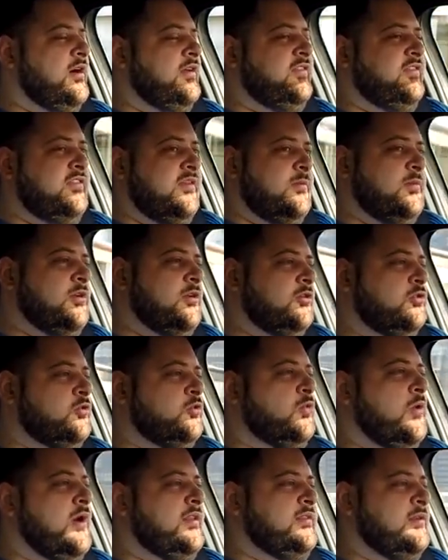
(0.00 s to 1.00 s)
similar to
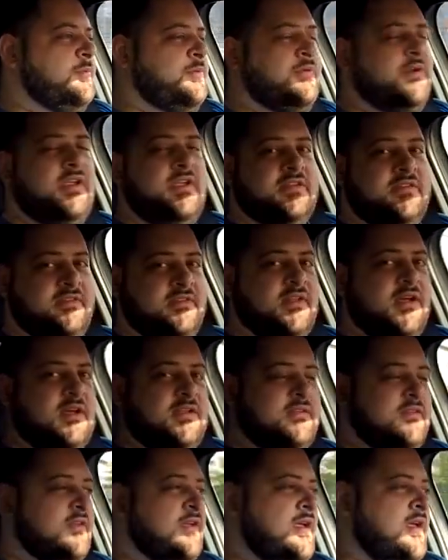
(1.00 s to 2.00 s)
what the Prius
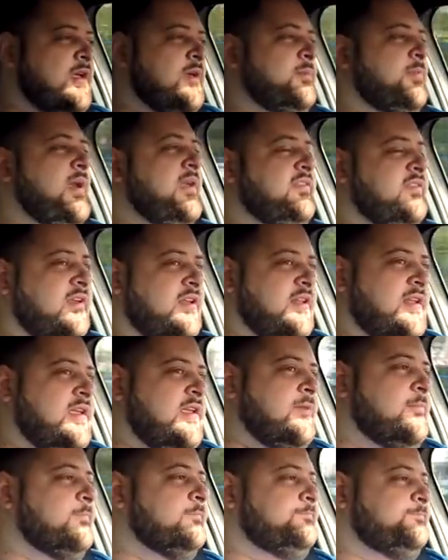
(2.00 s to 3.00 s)
does.
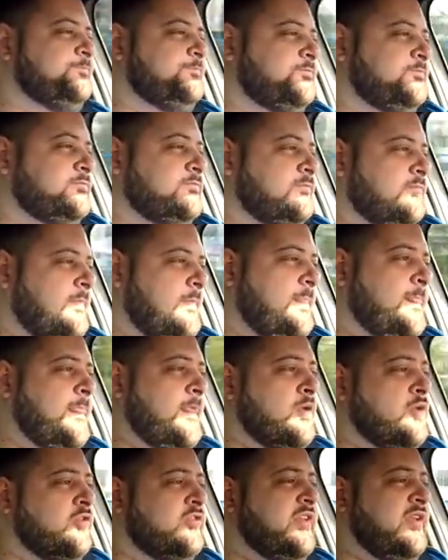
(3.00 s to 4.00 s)
Basically,
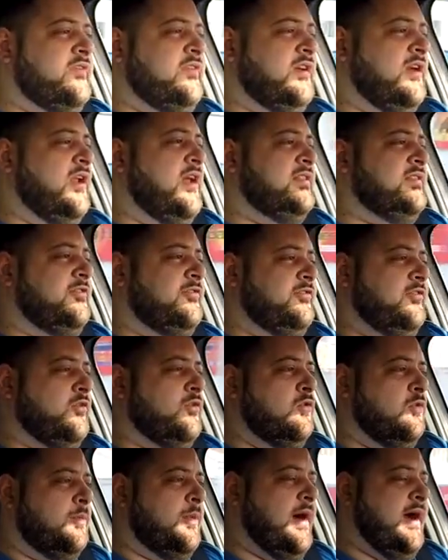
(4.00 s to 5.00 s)
you're saving a lot of
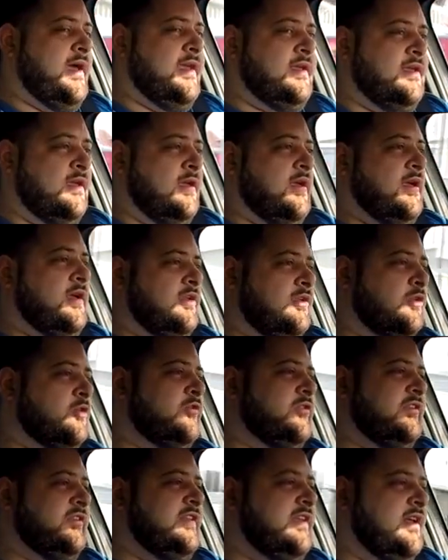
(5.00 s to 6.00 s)
fuel by
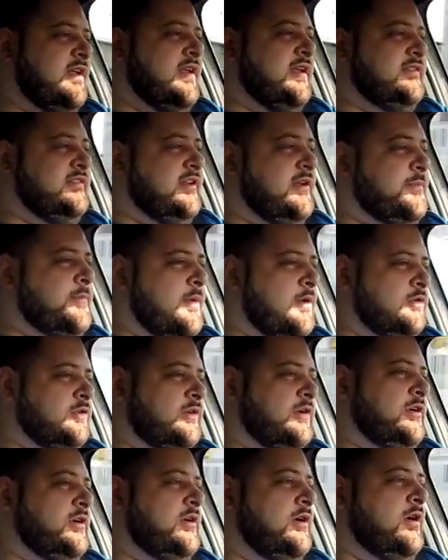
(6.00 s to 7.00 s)
using the electric
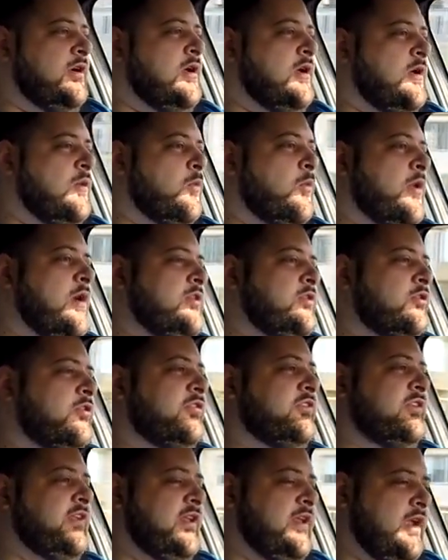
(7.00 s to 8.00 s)
motor when you're
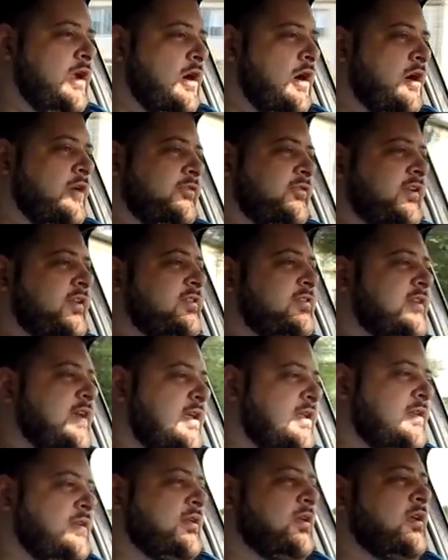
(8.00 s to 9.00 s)
setting off, and
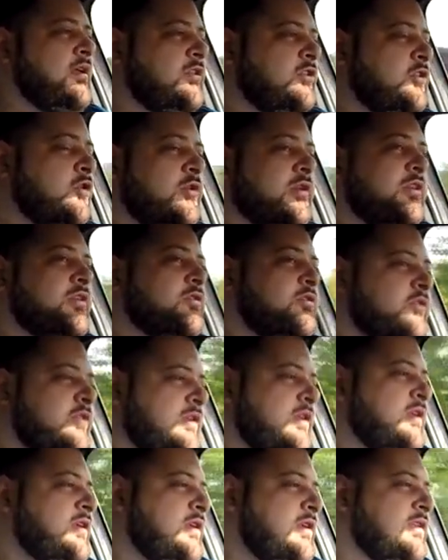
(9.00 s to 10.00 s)
then you can use
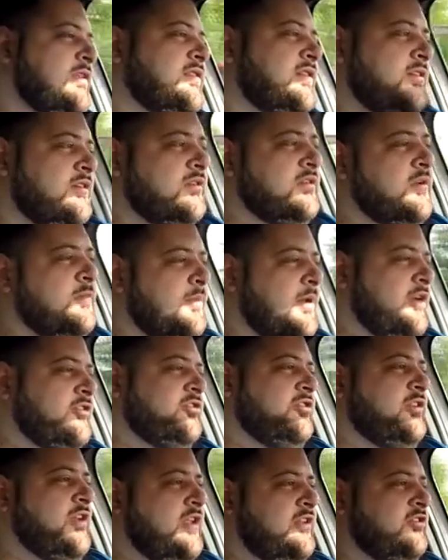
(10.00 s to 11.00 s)
the internal
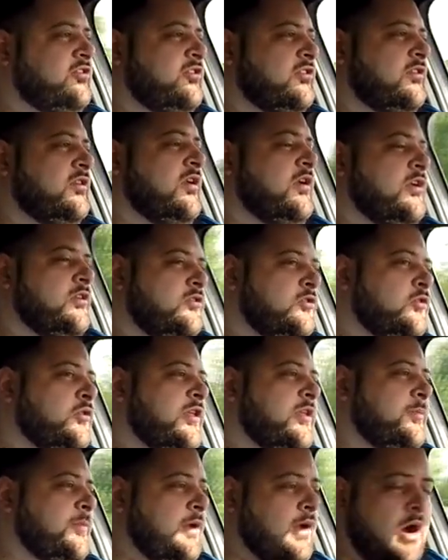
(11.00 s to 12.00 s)
combustion engine to
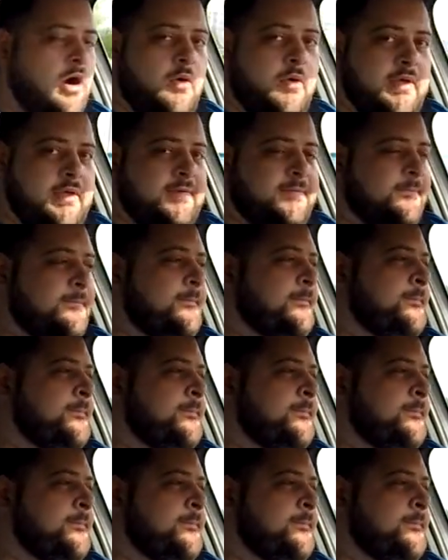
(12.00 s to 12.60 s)
keep going.